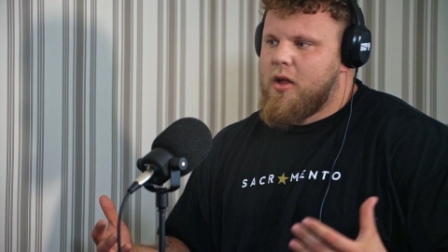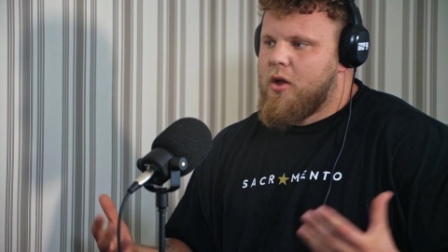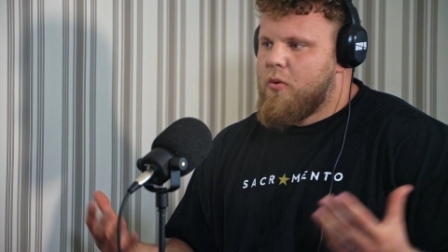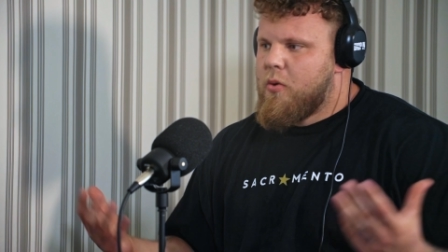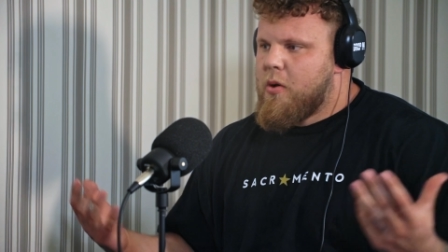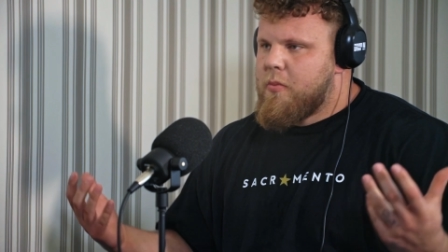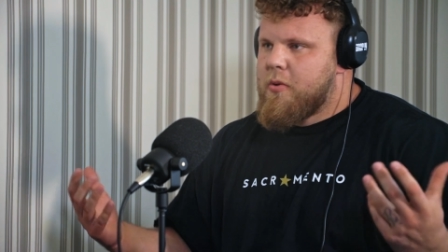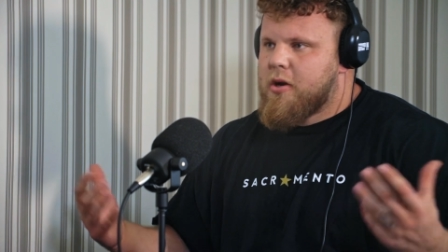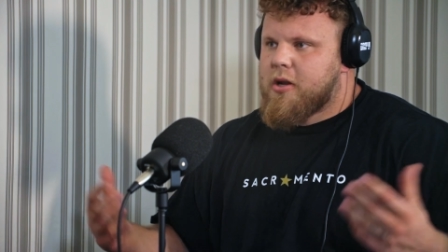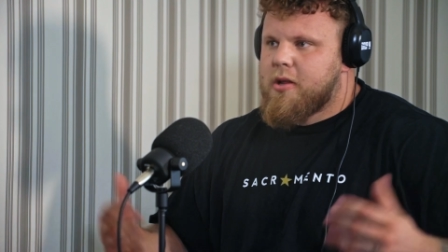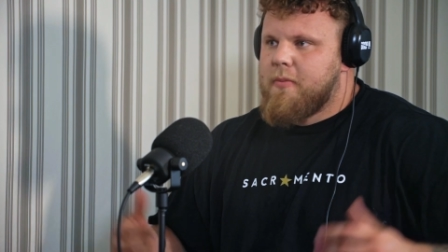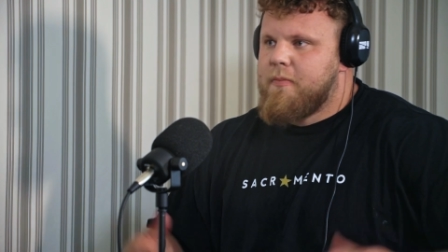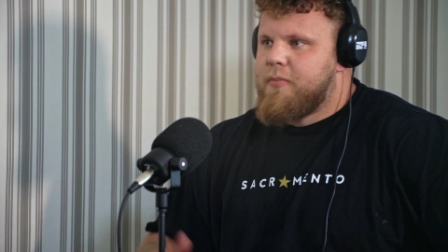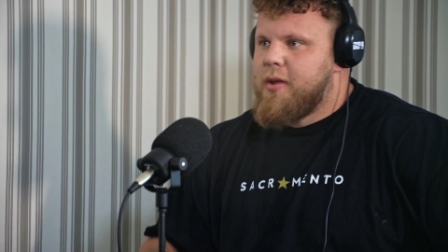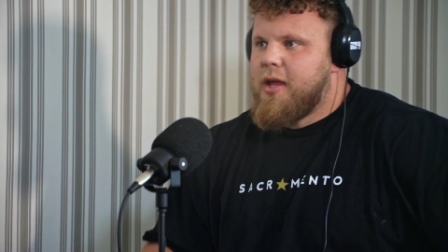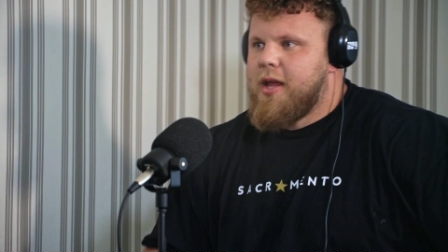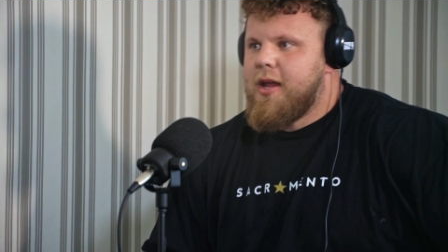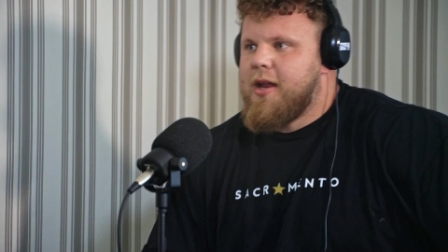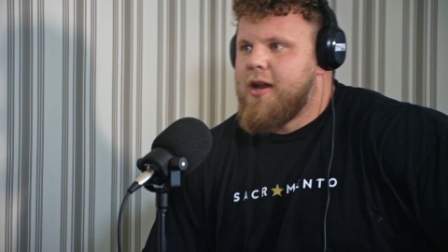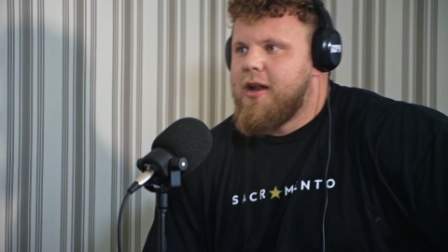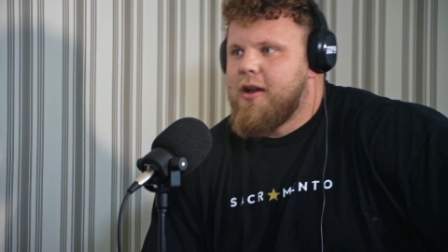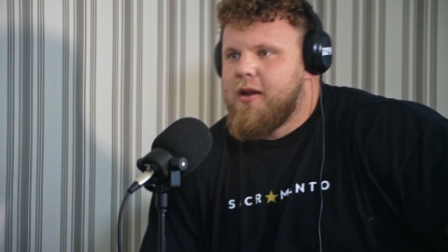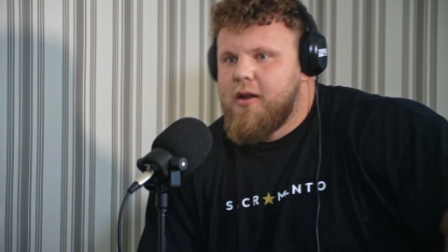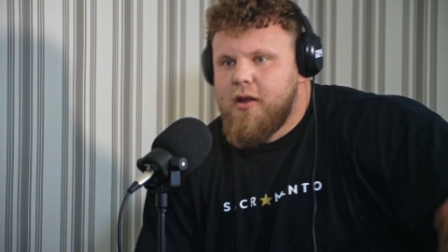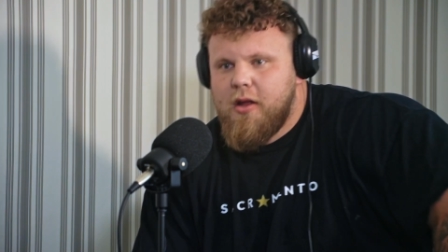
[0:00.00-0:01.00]
when we're
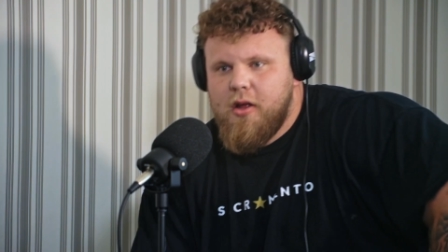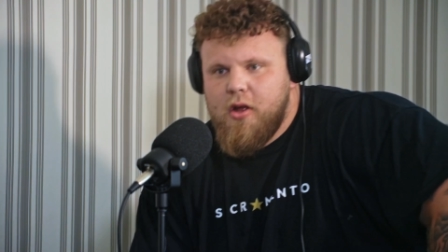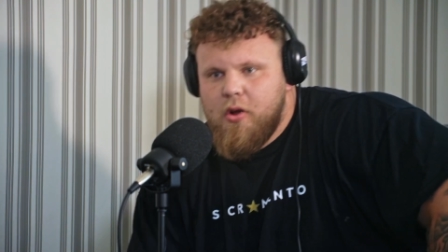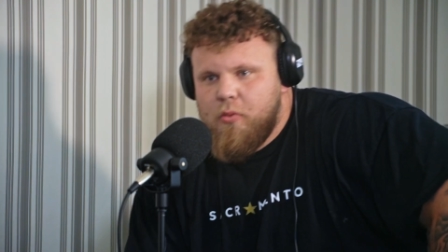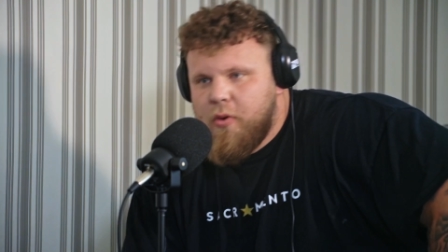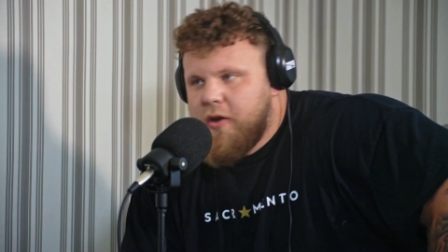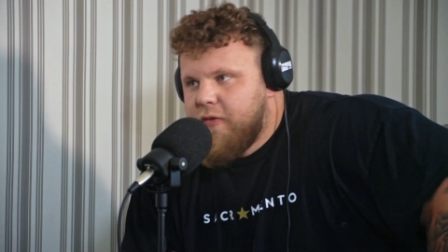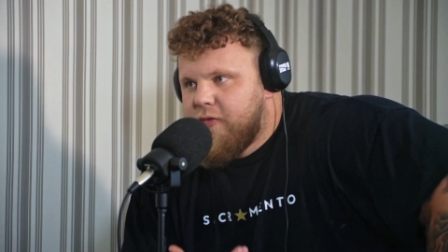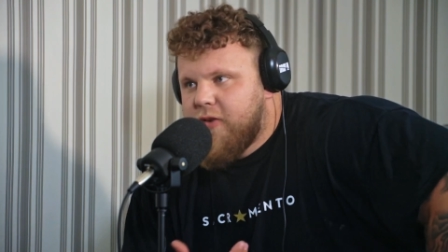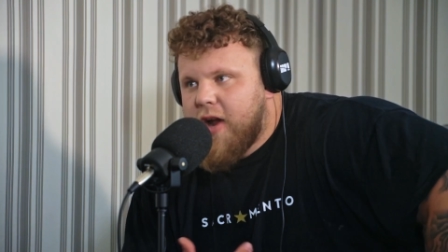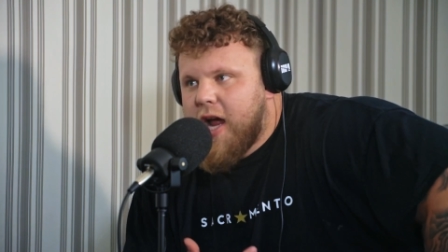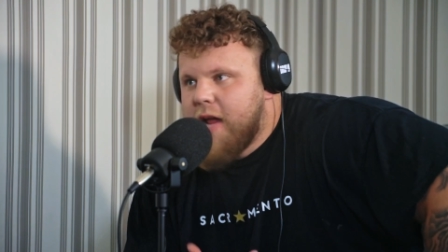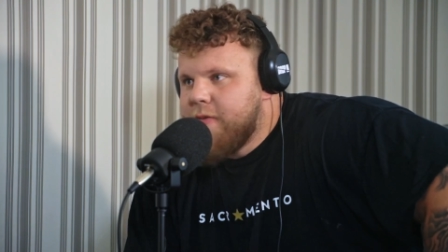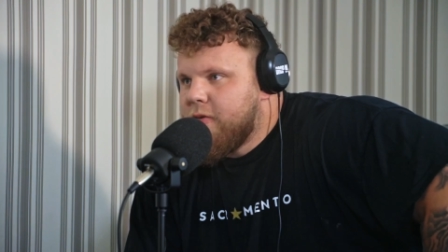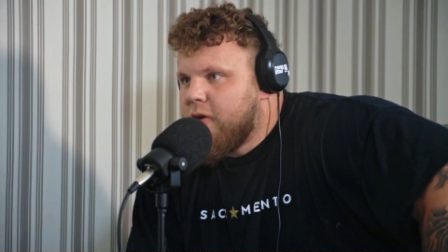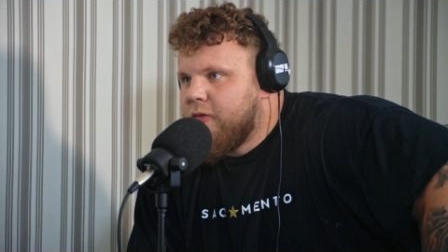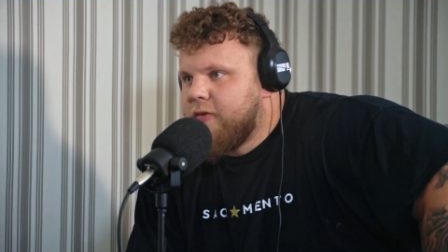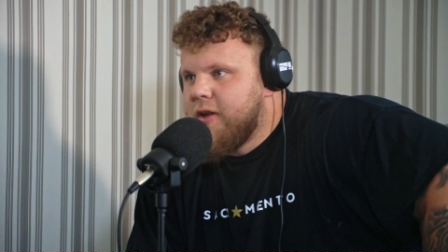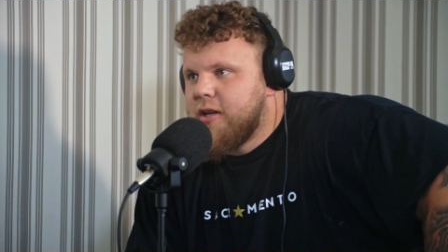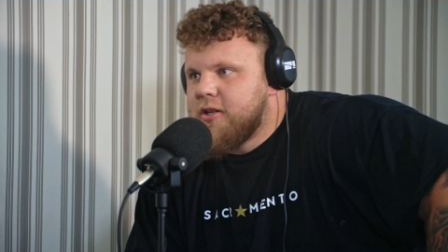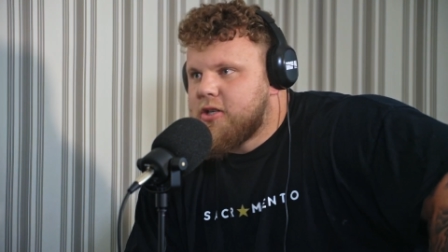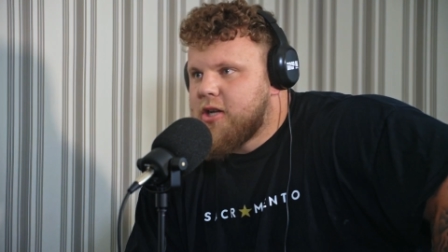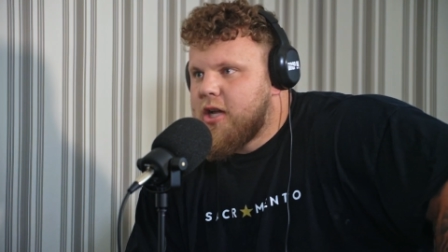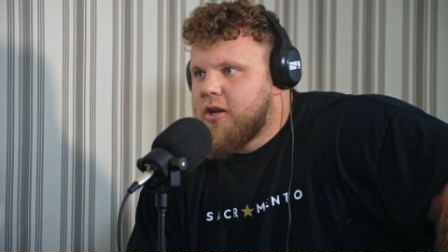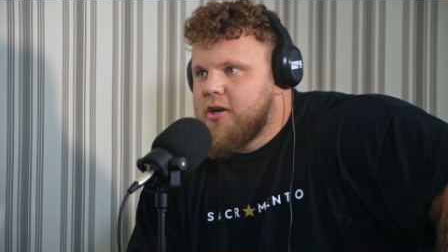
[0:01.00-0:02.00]
competing, and we thrive off
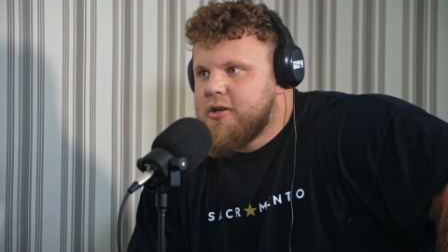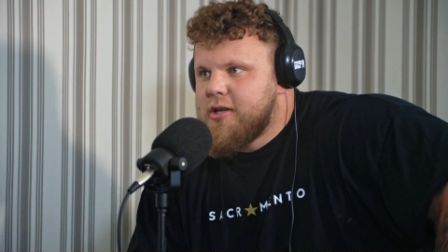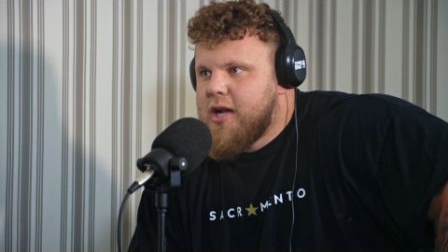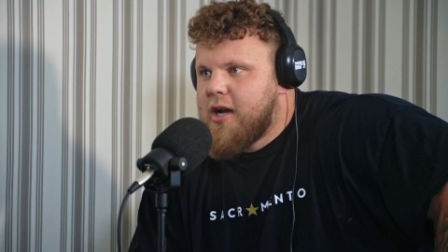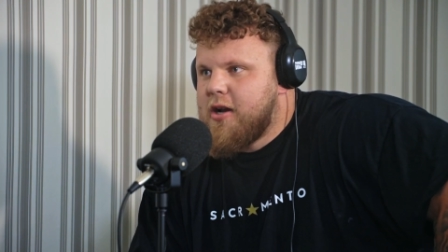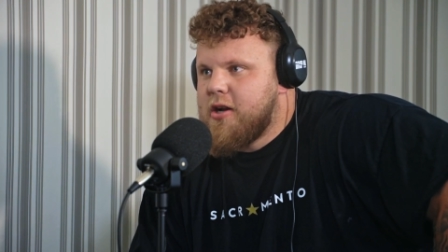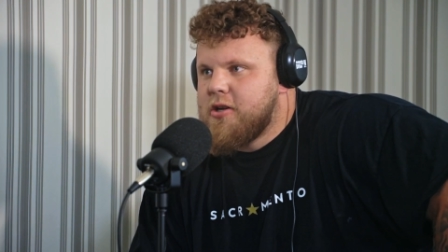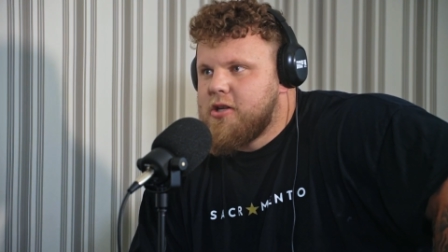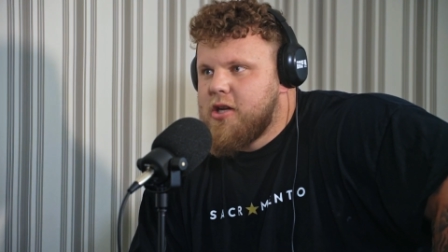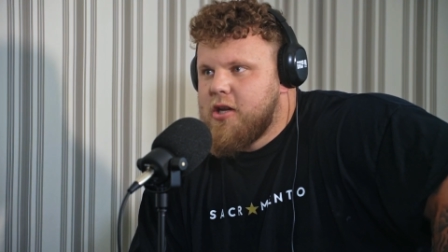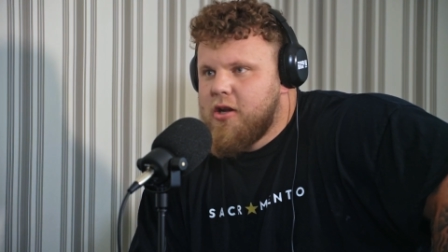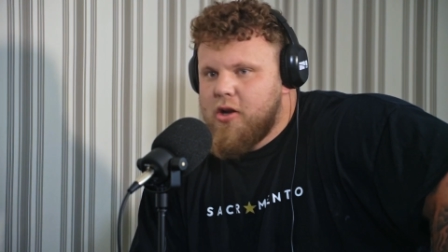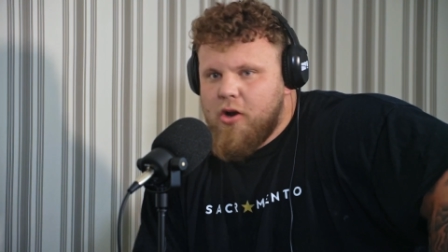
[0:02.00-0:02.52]
each other's energy.